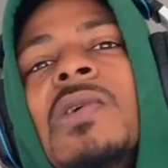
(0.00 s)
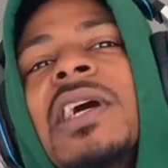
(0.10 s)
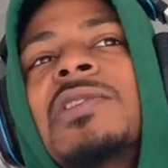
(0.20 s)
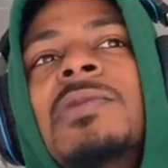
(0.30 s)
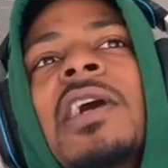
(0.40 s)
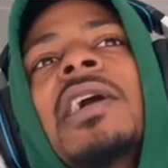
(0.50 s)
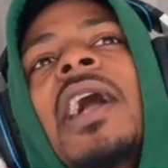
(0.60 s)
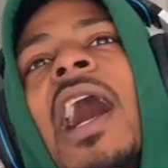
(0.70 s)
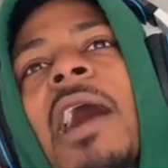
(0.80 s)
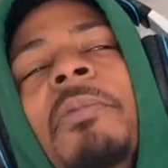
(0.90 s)
That's what I
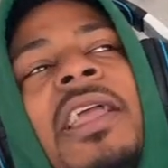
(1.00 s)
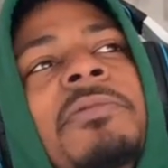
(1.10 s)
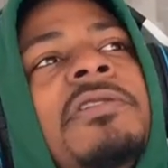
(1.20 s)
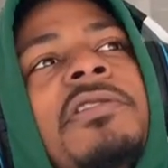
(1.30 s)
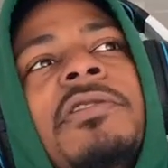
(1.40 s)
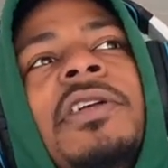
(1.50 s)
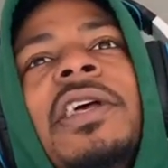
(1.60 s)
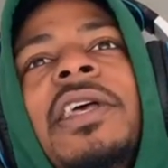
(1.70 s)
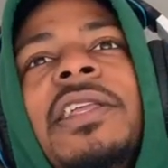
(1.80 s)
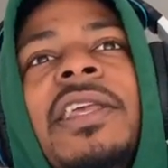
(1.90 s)
got, baby. Or,
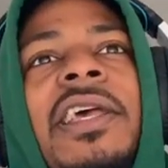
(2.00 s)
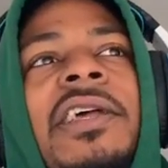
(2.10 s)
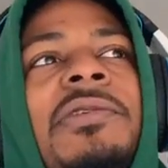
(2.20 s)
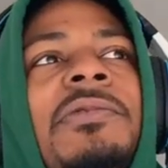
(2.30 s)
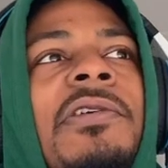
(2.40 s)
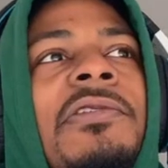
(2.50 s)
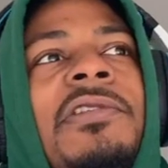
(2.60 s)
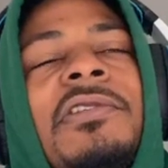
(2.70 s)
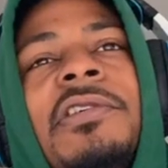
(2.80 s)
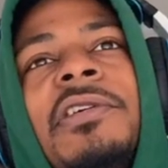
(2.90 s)
yeah, you know, girl.